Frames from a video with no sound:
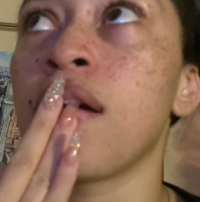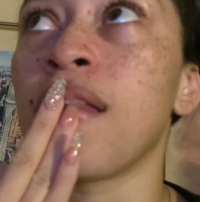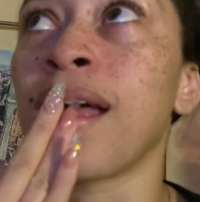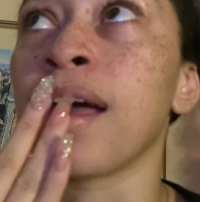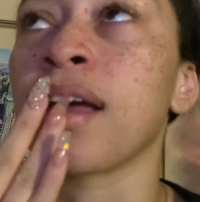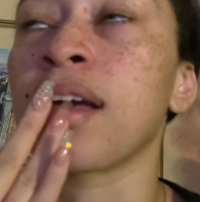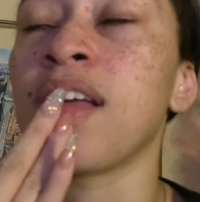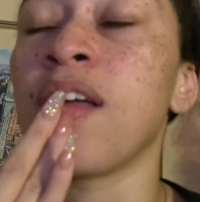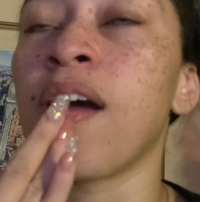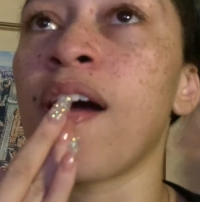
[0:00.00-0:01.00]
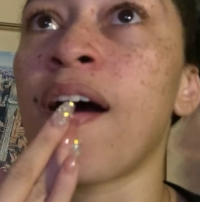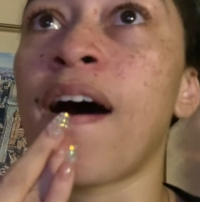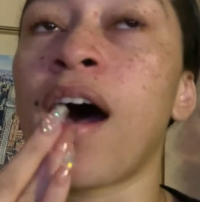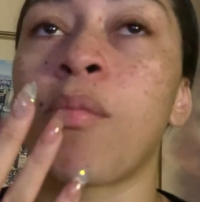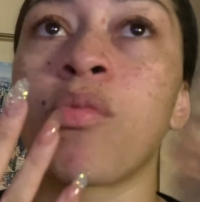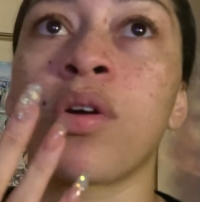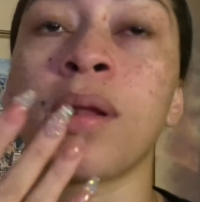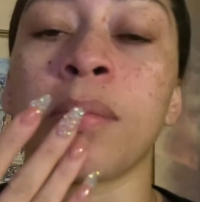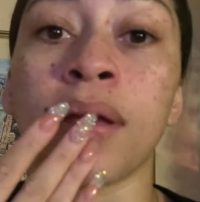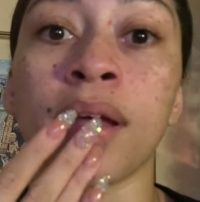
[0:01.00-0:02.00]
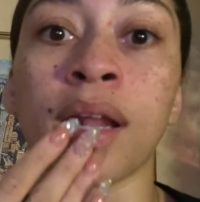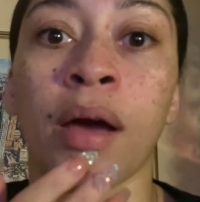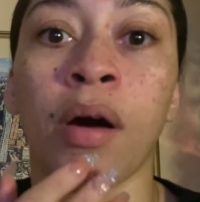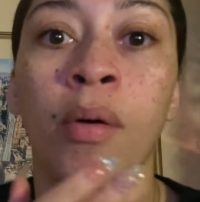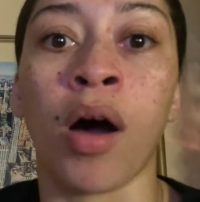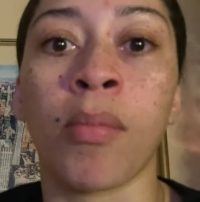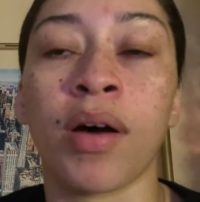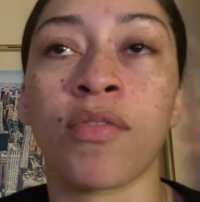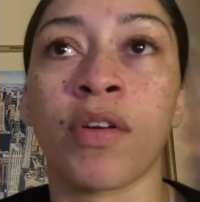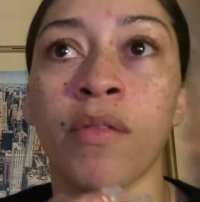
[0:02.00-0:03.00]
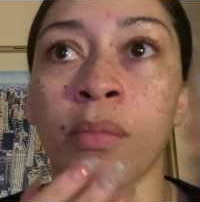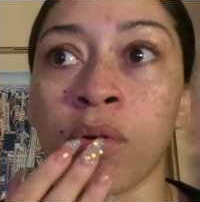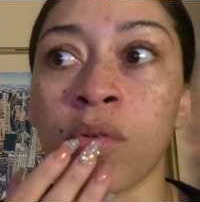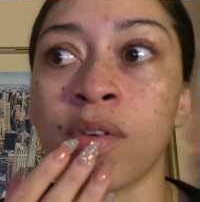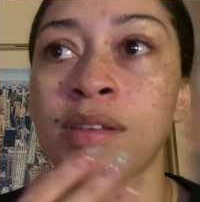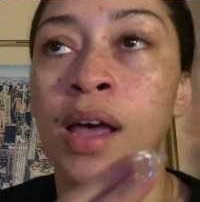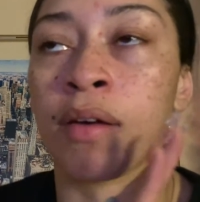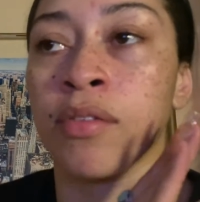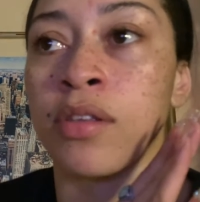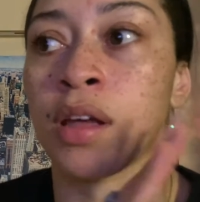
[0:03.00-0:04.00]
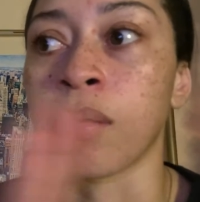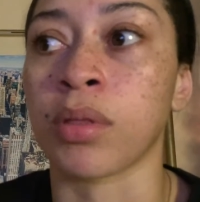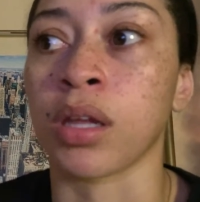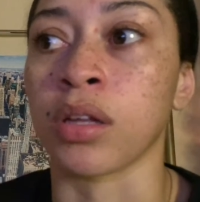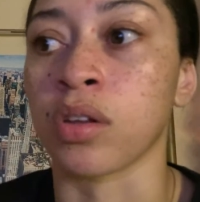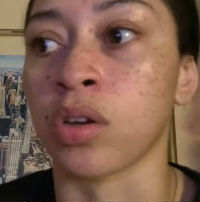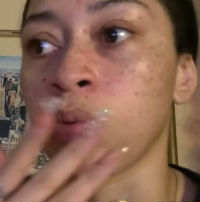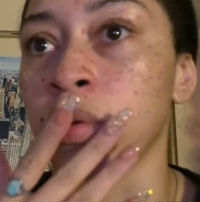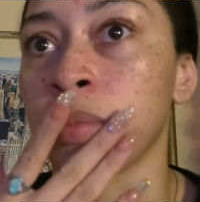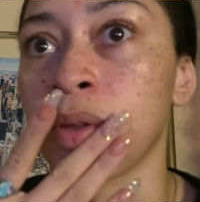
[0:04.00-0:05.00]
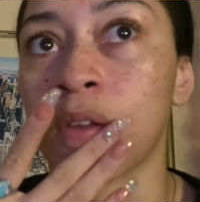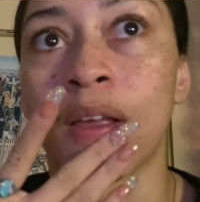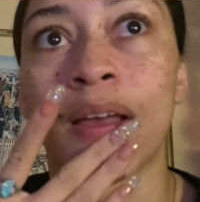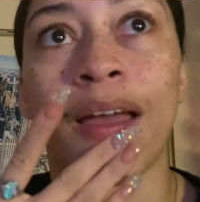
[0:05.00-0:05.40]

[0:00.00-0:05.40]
Like, I'm really big, like, all my favorite movies have something to do with music